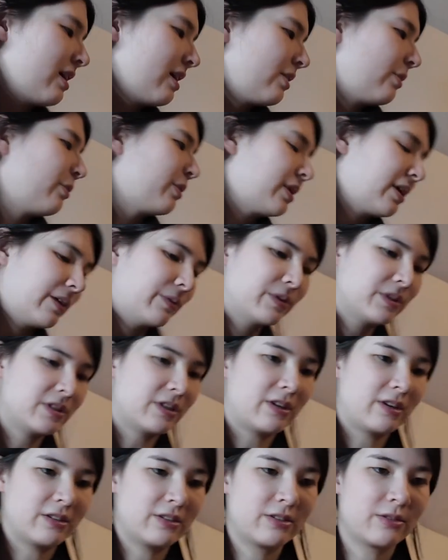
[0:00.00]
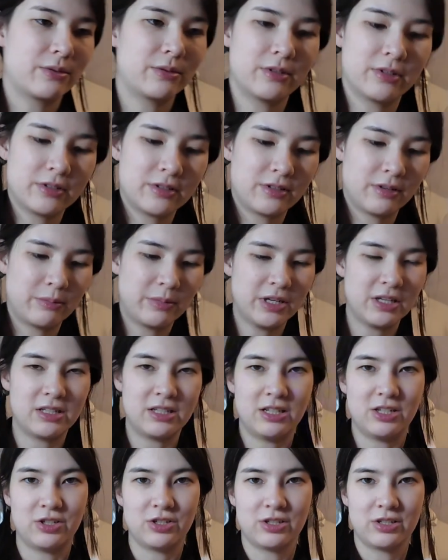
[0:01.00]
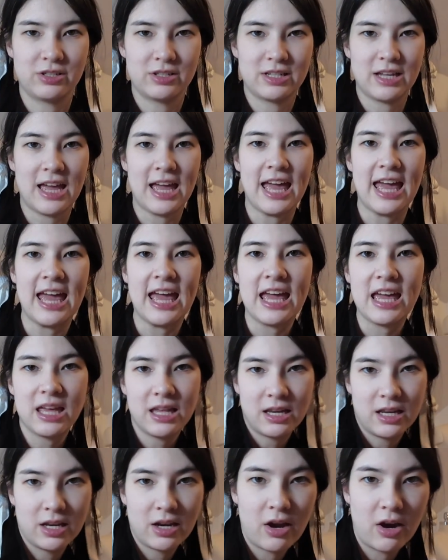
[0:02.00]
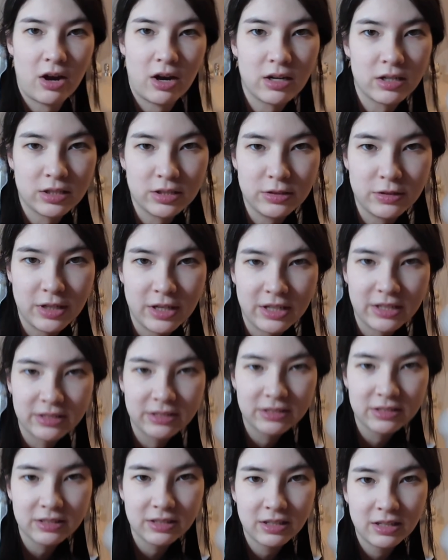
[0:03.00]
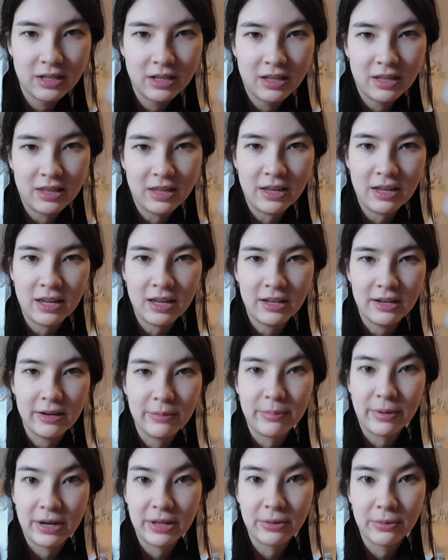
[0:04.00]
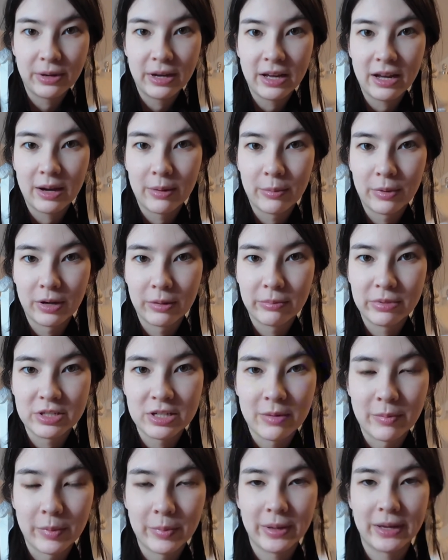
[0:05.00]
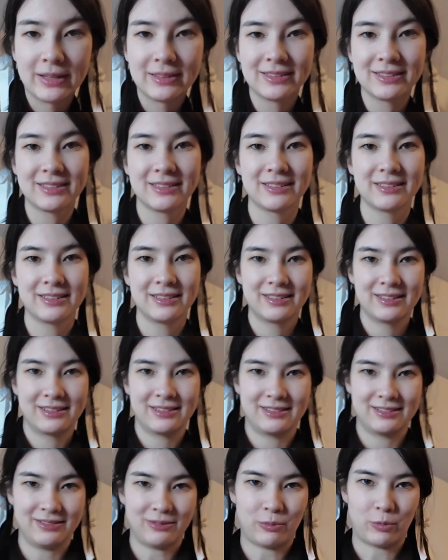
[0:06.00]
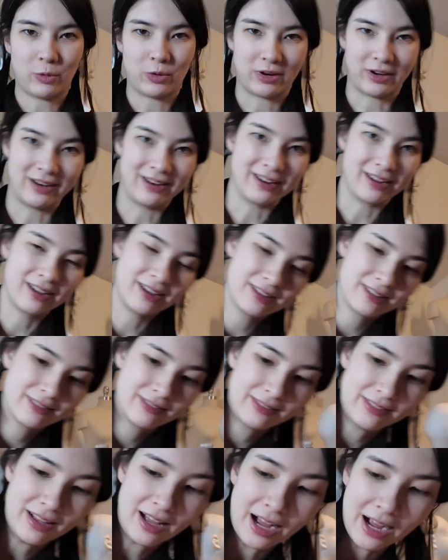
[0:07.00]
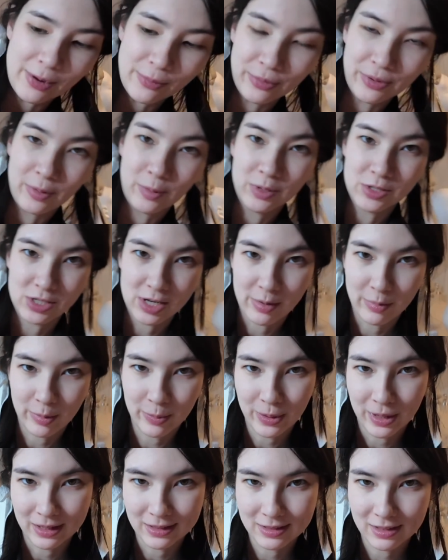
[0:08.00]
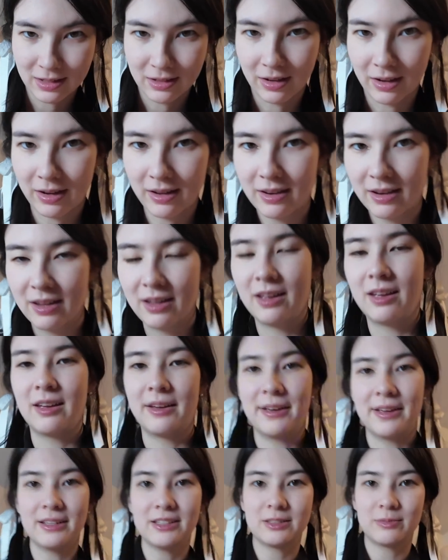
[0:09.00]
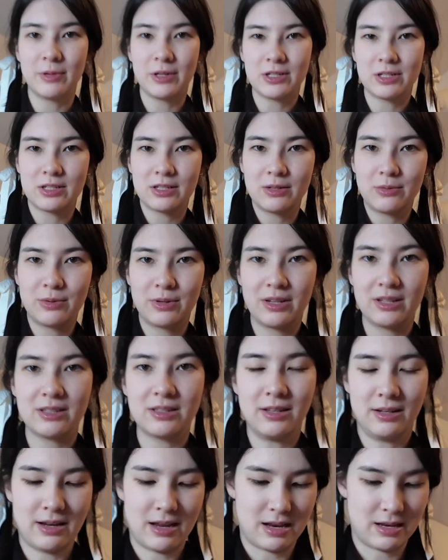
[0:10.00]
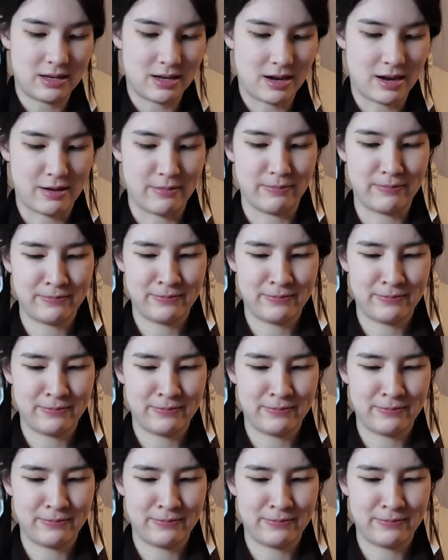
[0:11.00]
When I went to art school, so many teachers hated hot glue guns. They hate it. By the way, I'm wearing pajama pants. Warning, I wear pajama pants a lot, especially when it's the nighttime.